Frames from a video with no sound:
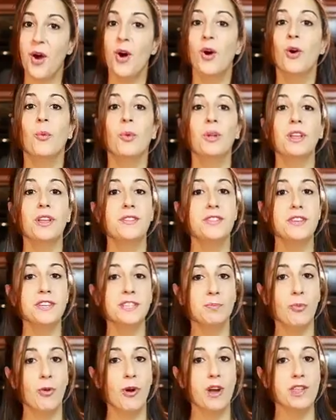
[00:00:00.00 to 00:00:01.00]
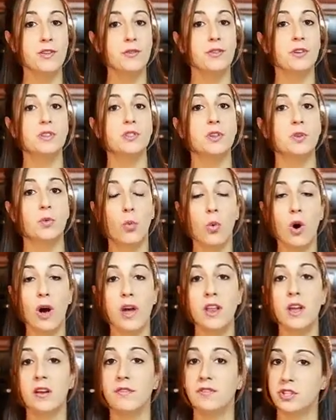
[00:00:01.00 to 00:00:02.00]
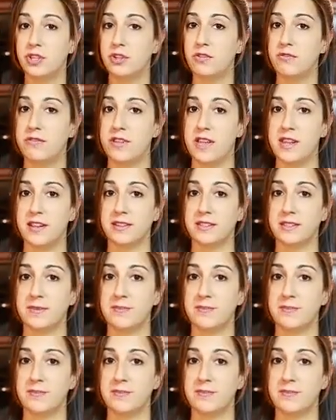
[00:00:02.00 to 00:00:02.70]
Well, at this point you can do one of 2 things.